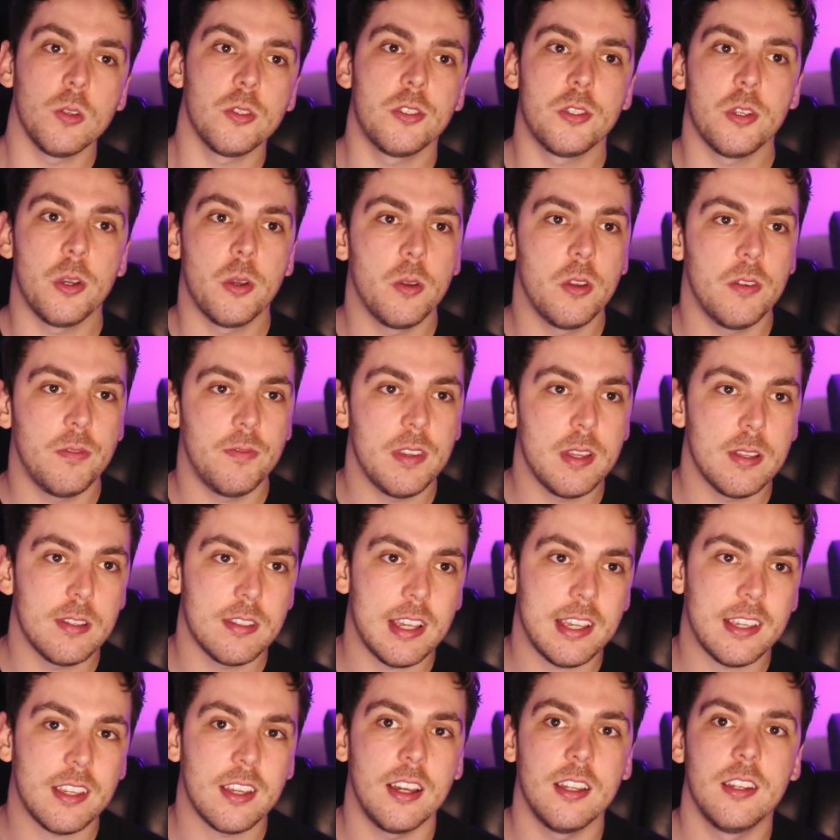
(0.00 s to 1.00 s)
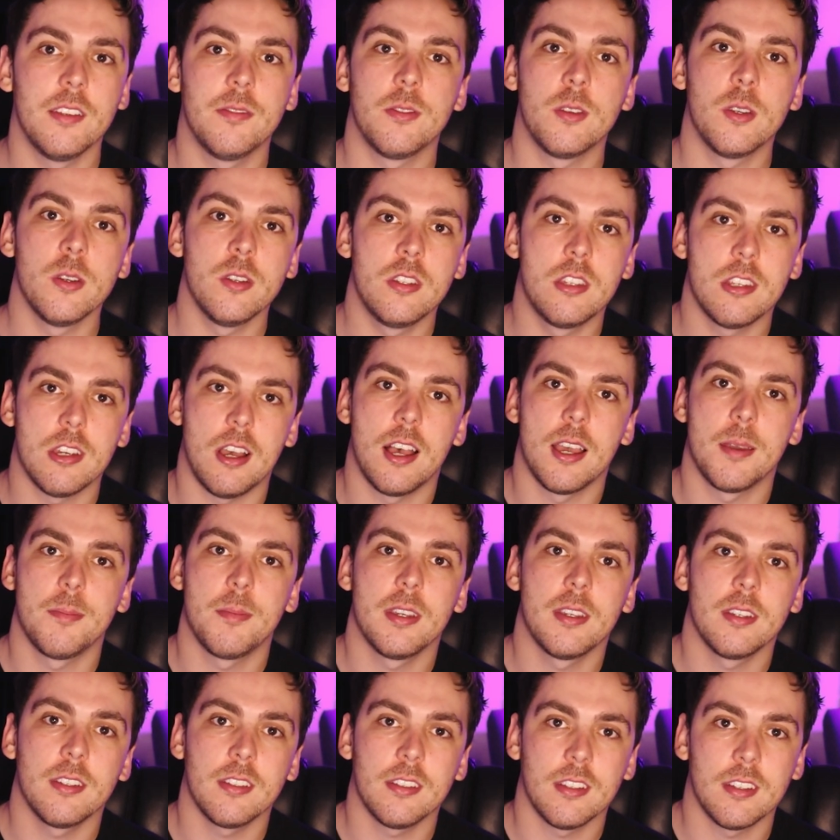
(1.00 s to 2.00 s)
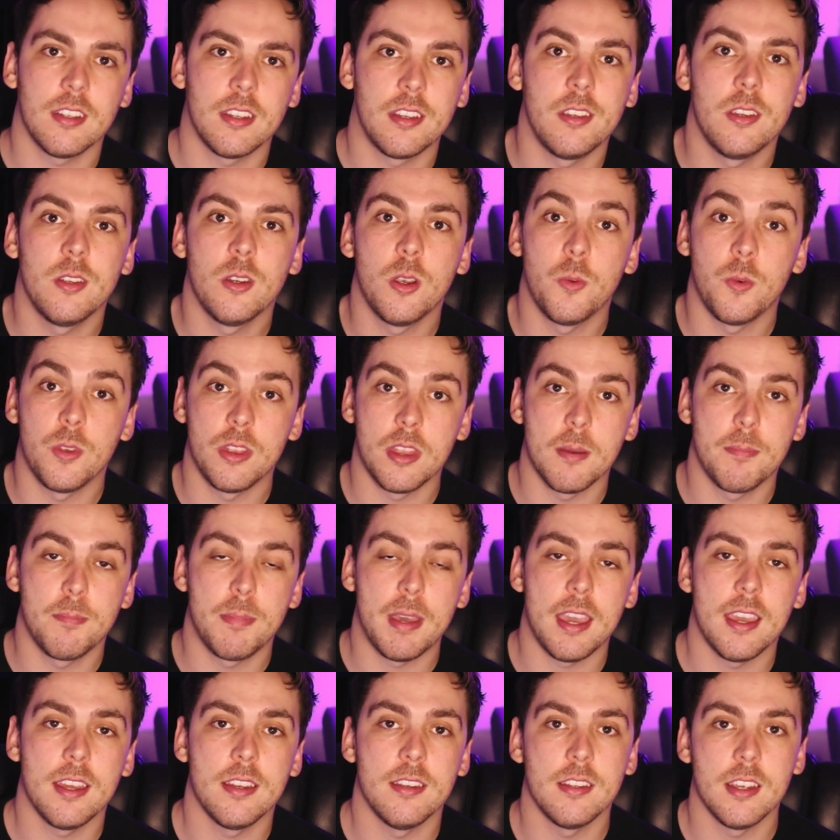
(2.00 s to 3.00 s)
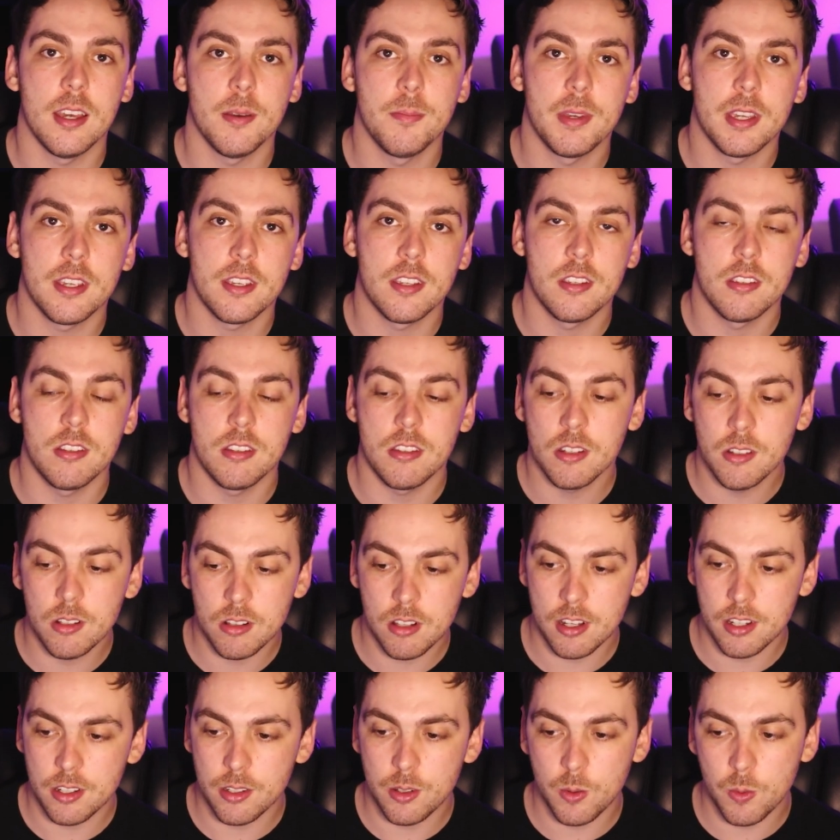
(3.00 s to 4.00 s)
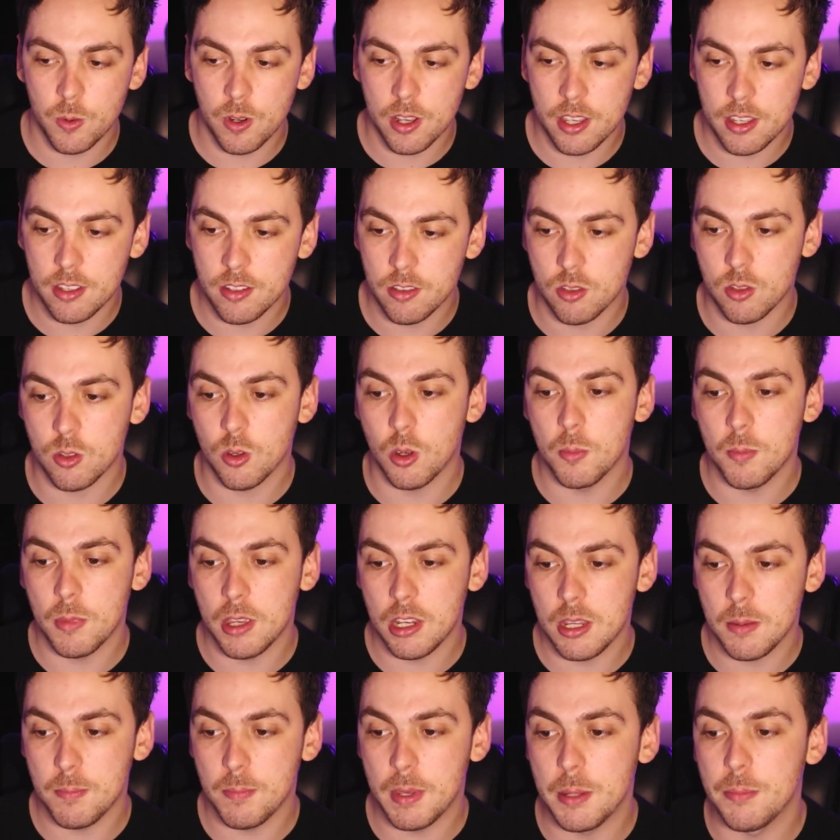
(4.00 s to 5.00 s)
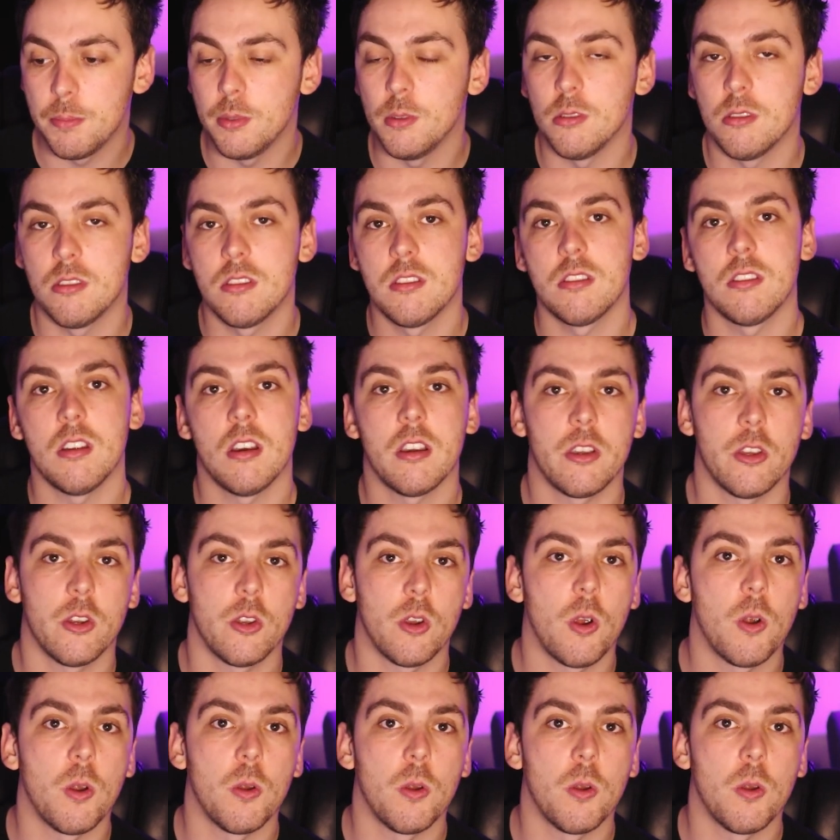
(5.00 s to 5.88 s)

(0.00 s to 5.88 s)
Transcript: Also, it feels like kind of good timing, uh, you know, with the pandemic still underway and so many people stuck at